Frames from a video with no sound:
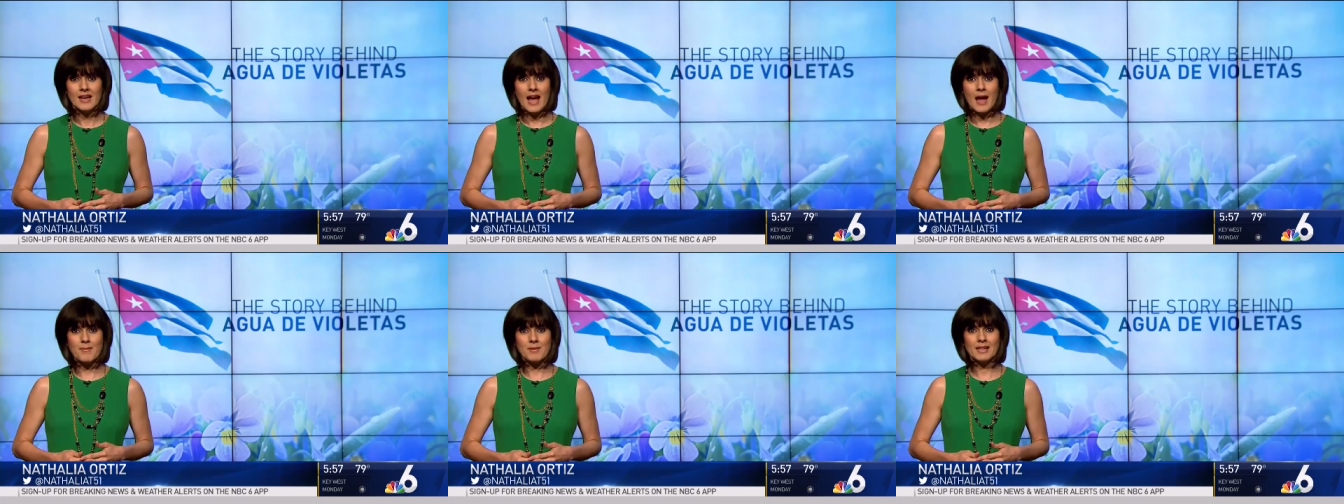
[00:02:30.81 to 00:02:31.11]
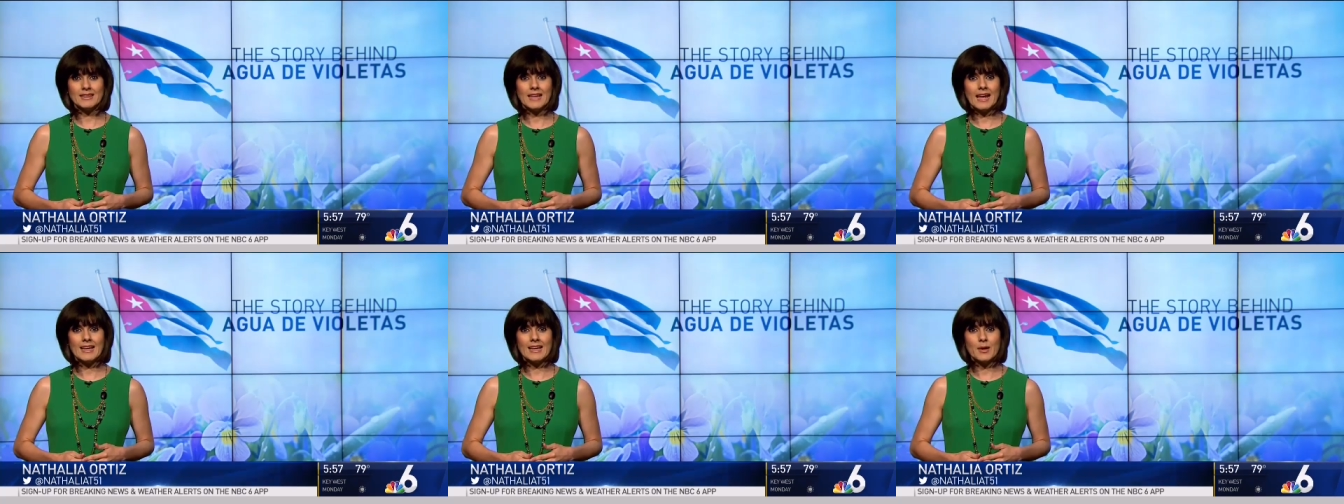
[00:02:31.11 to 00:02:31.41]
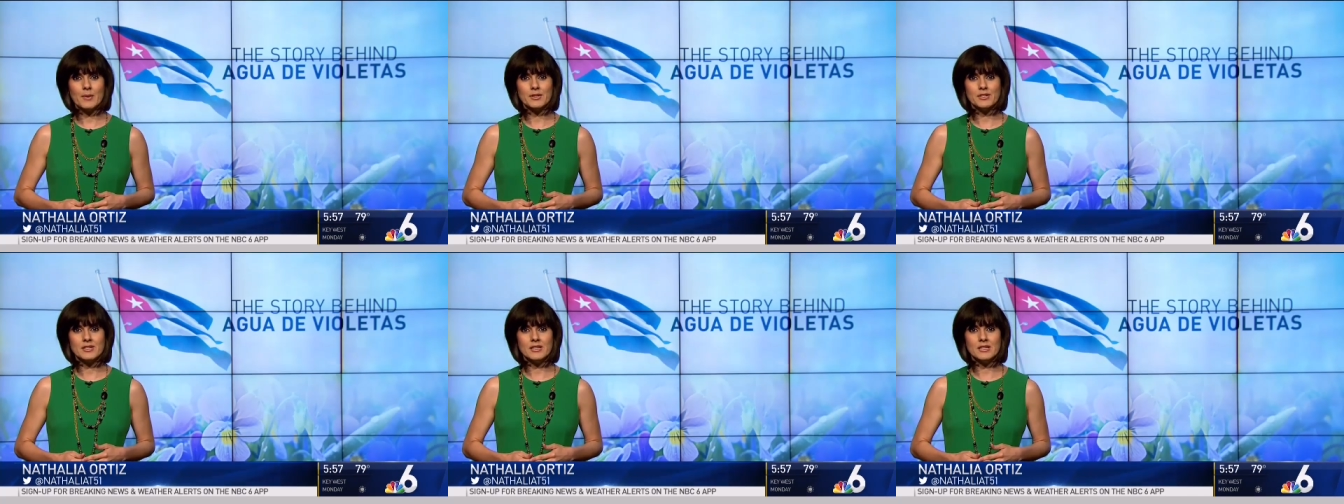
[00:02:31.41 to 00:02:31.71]
I'm
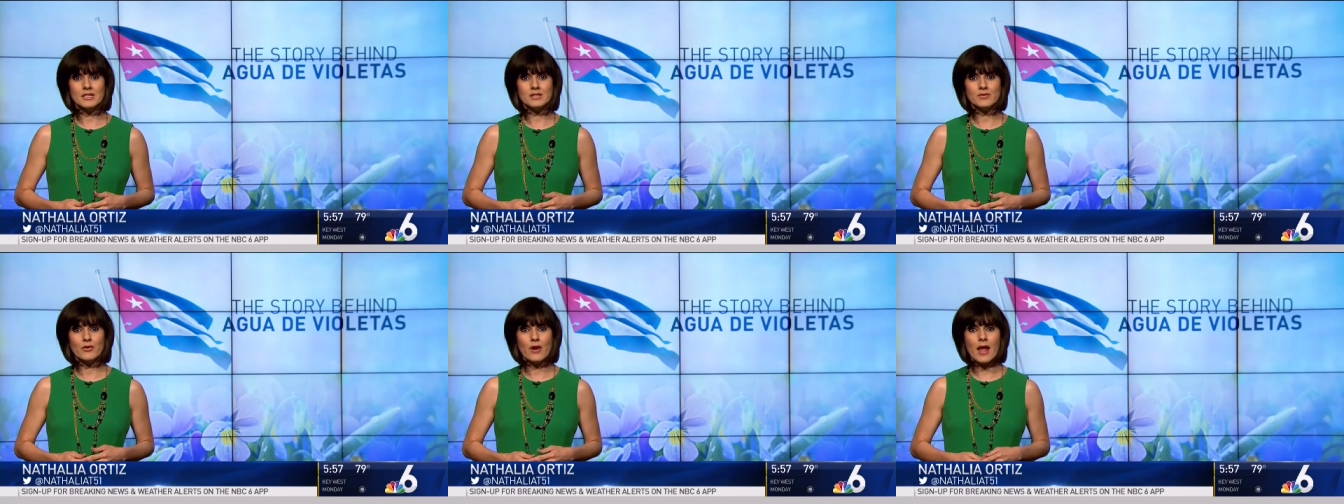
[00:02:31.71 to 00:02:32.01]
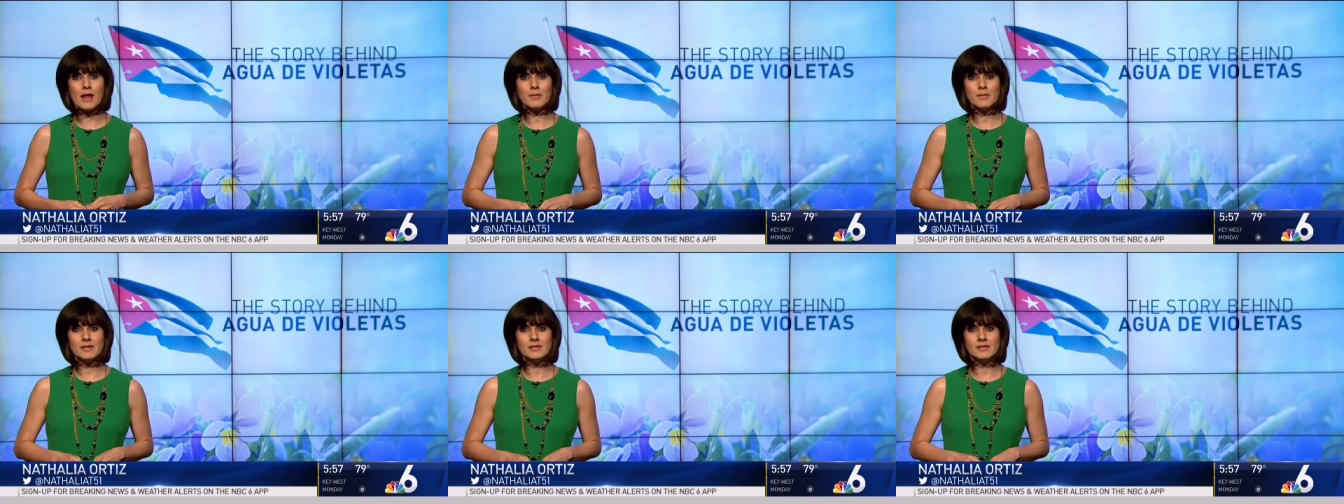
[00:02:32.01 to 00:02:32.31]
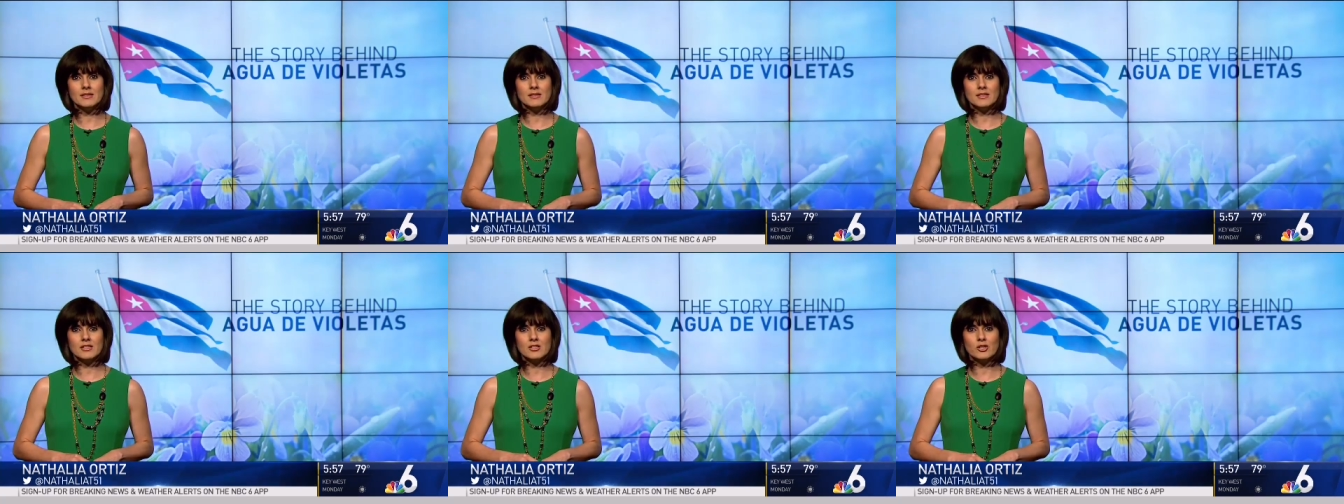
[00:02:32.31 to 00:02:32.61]
Nathalia Ortiz for
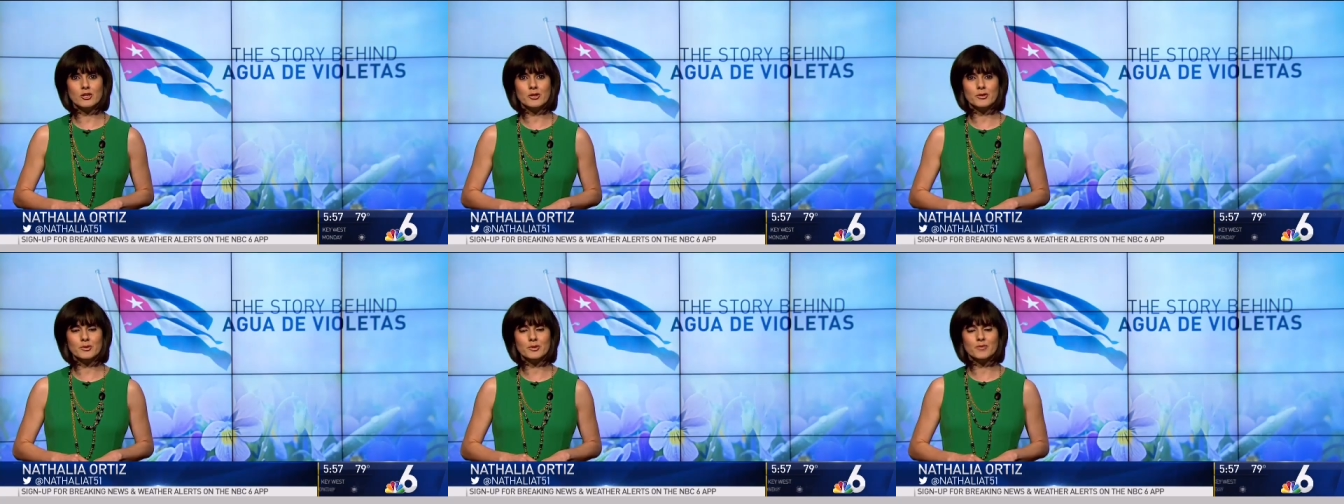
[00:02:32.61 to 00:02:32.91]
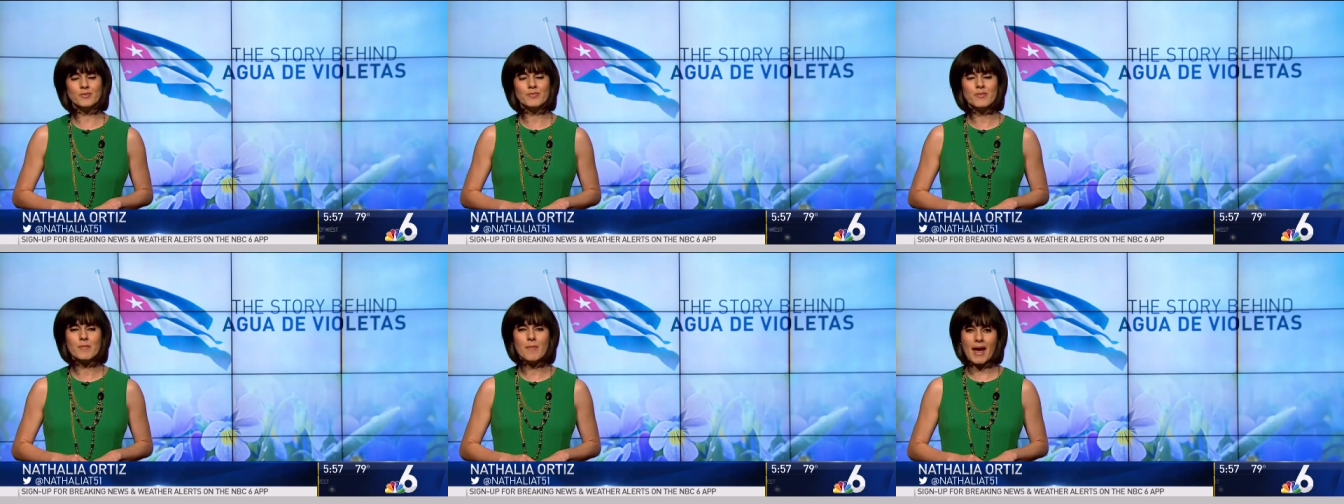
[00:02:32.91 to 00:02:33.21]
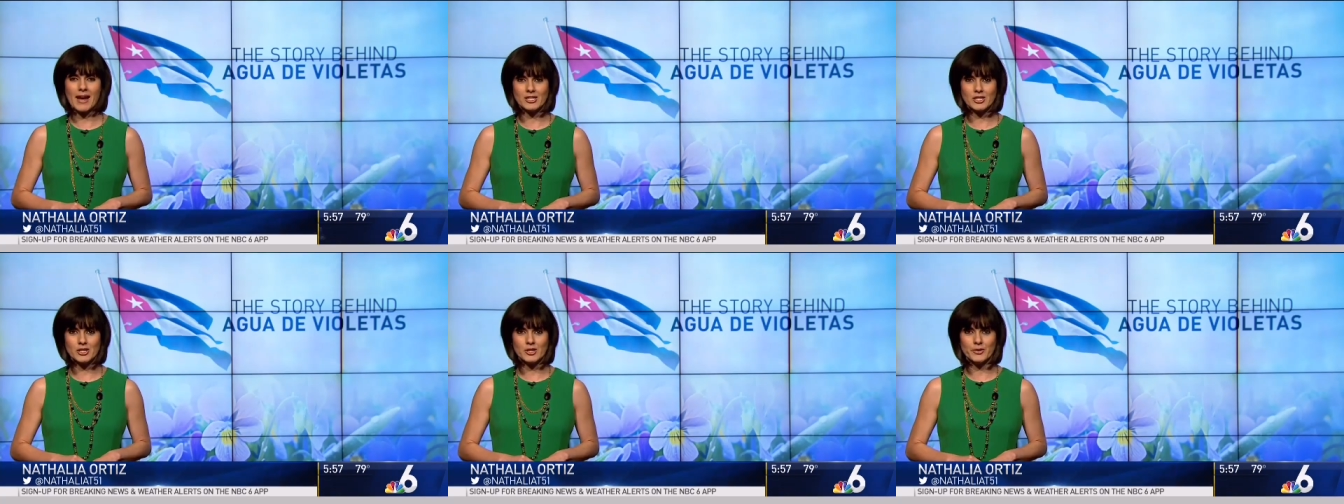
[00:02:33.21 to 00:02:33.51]
NBC6 News.
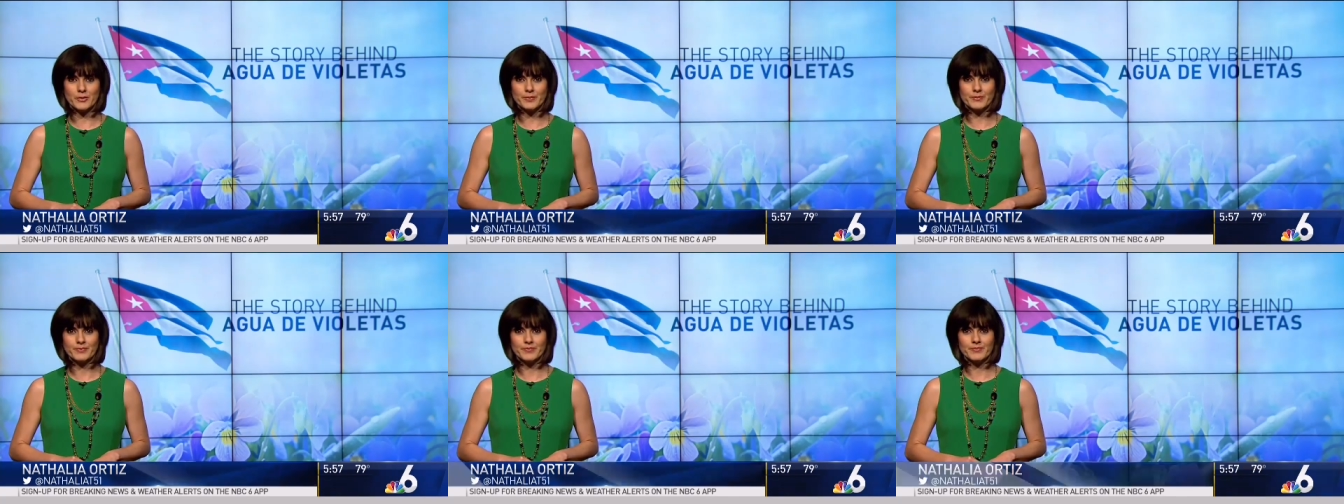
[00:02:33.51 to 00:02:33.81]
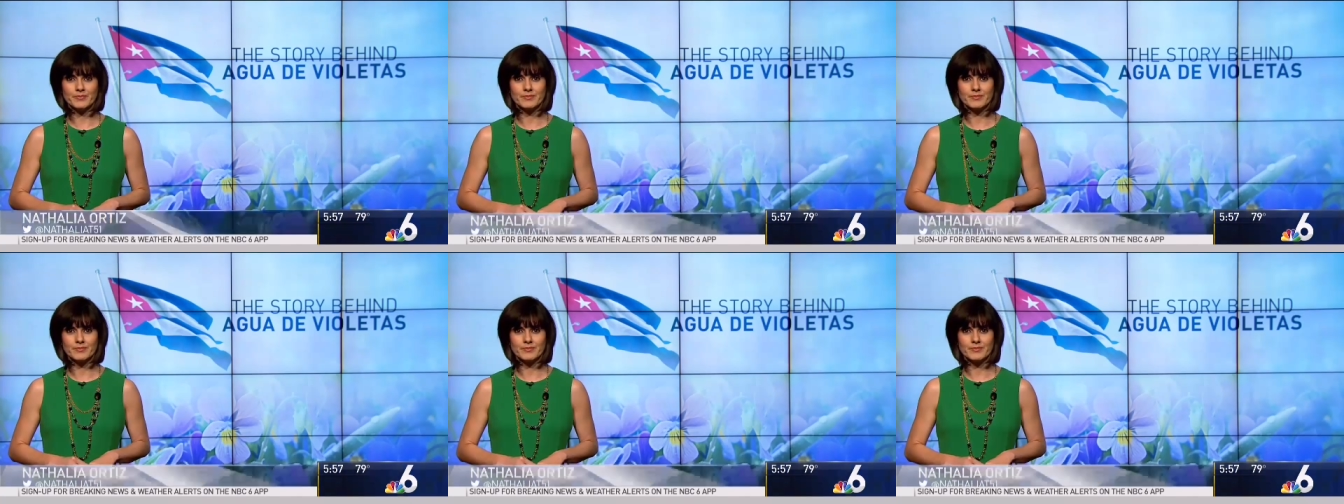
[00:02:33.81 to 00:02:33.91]
Back to you.